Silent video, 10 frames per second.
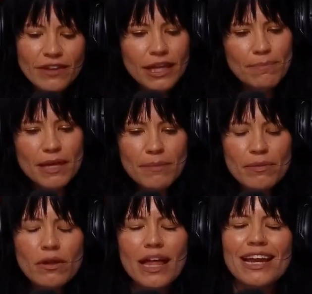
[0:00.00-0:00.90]
like
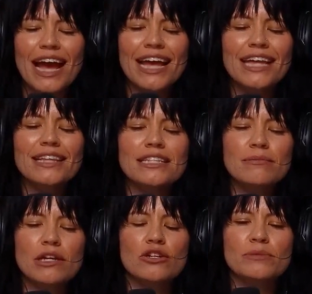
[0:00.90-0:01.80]
people, and I get this in
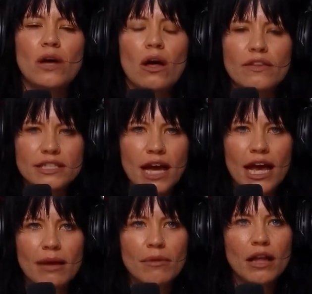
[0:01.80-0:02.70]
my groups all the
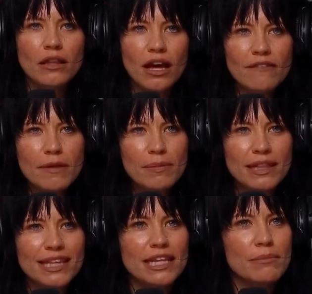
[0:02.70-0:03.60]
time, a lot of people
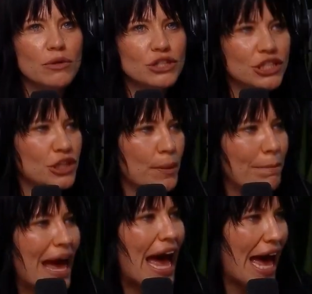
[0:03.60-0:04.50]
think that emotions are
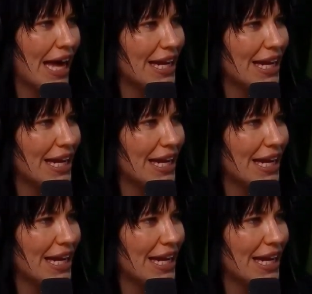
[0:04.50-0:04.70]
bad.